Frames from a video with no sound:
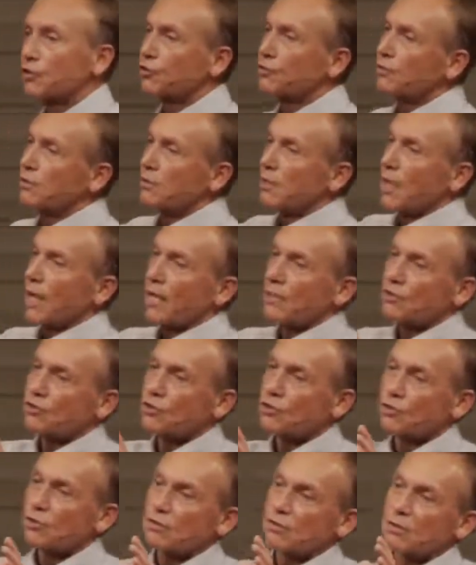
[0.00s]

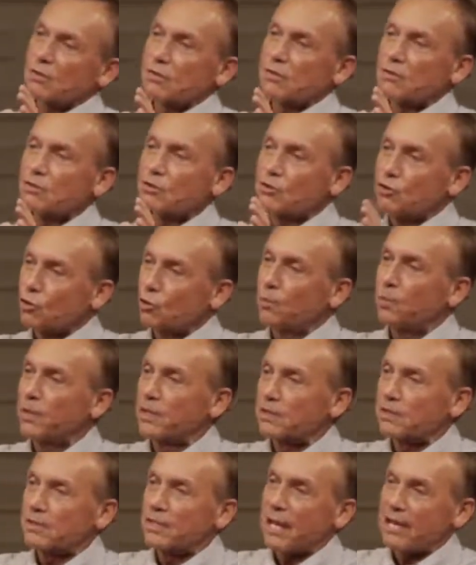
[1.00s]
As
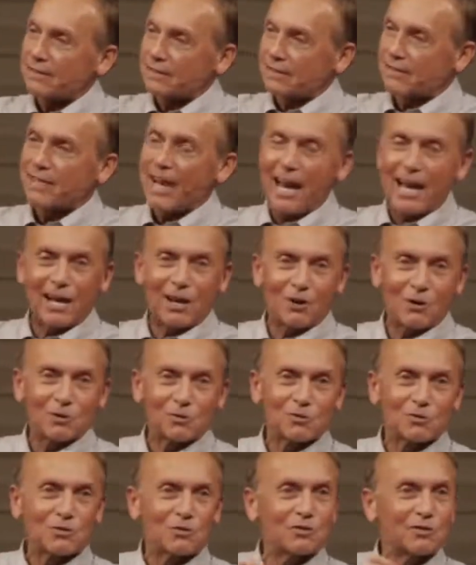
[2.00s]
stupid as that
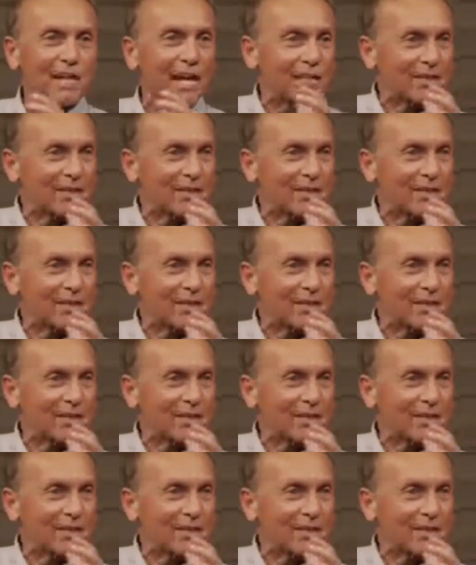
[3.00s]
sounds,